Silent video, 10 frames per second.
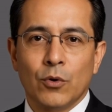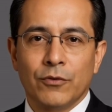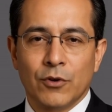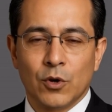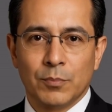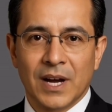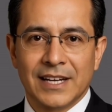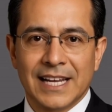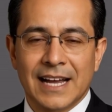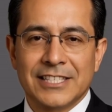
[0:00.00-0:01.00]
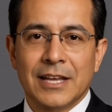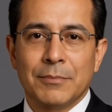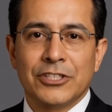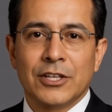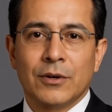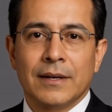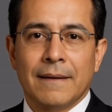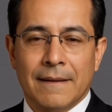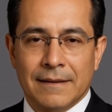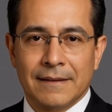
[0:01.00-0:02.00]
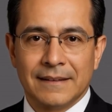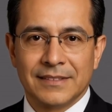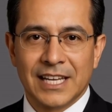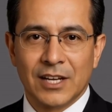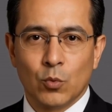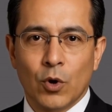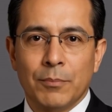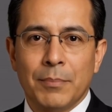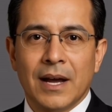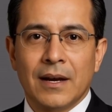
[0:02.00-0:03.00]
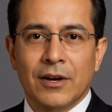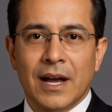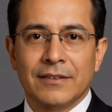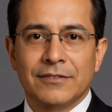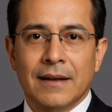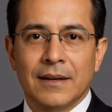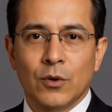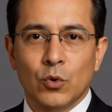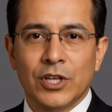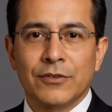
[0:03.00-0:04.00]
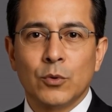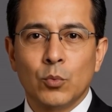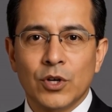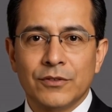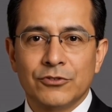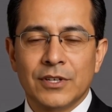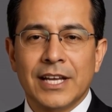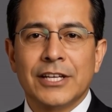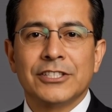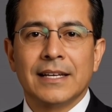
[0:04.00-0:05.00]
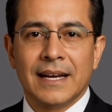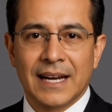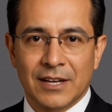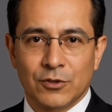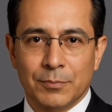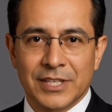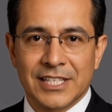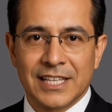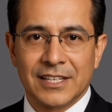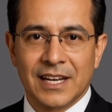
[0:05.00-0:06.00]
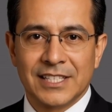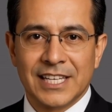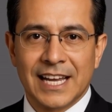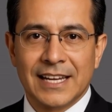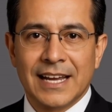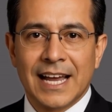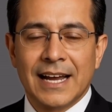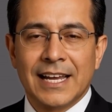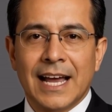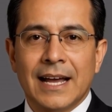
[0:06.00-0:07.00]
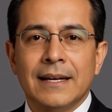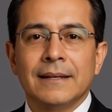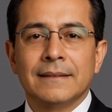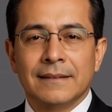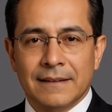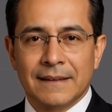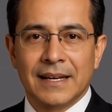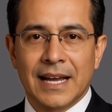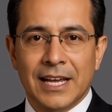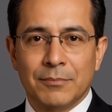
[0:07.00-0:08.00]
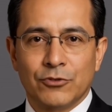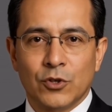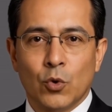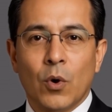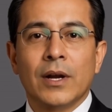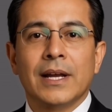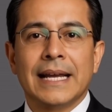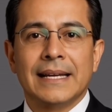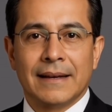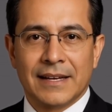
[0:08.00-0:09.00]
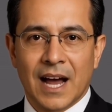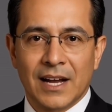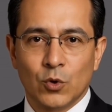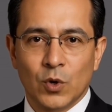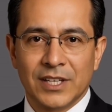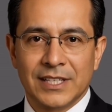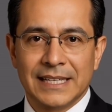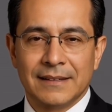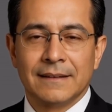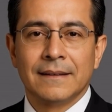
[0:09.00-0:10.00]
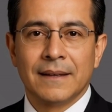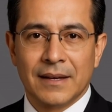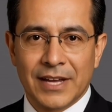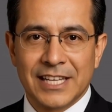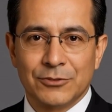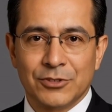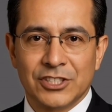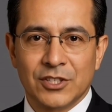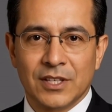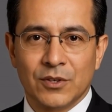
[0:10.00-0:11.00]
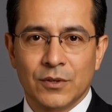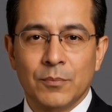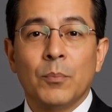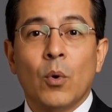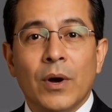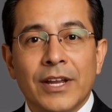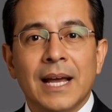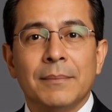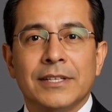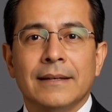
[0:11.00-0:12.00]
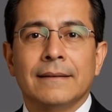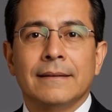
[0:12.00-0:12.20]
full podcast episode. Take one paragraph or even one phrase and repeat it again and again. Aim for quality, not quantity. Less material, more depth.